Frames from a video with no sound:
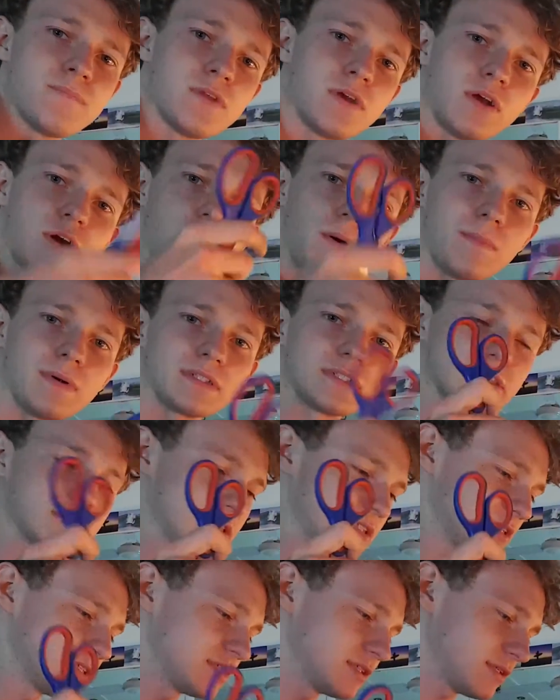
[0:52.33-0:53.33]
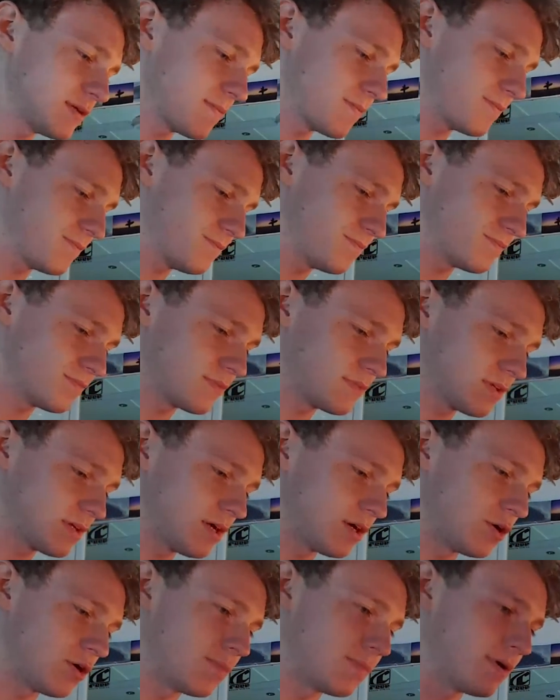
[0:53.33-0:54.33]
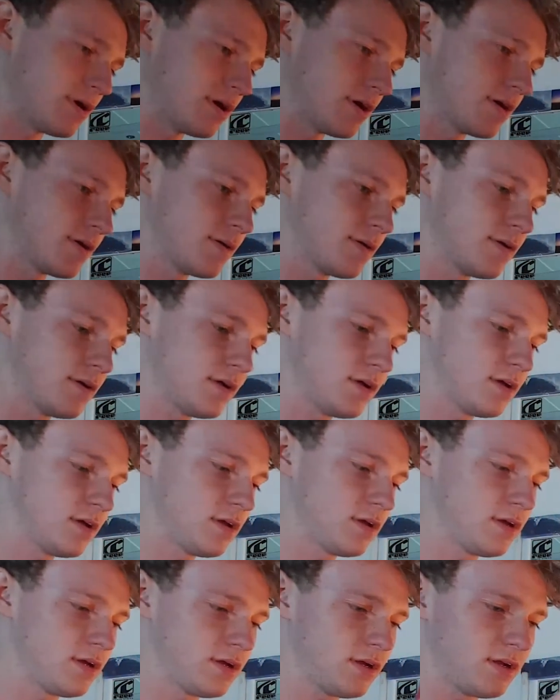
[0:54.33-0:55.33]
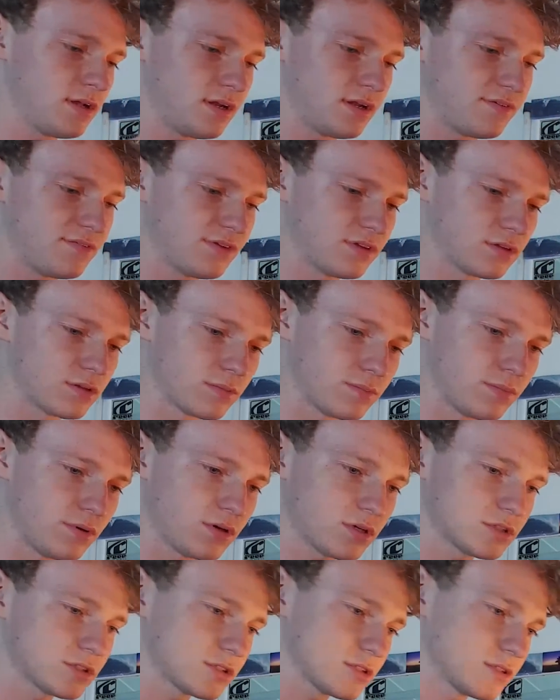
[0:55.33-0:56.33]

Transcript: got my scissors. Got my little box.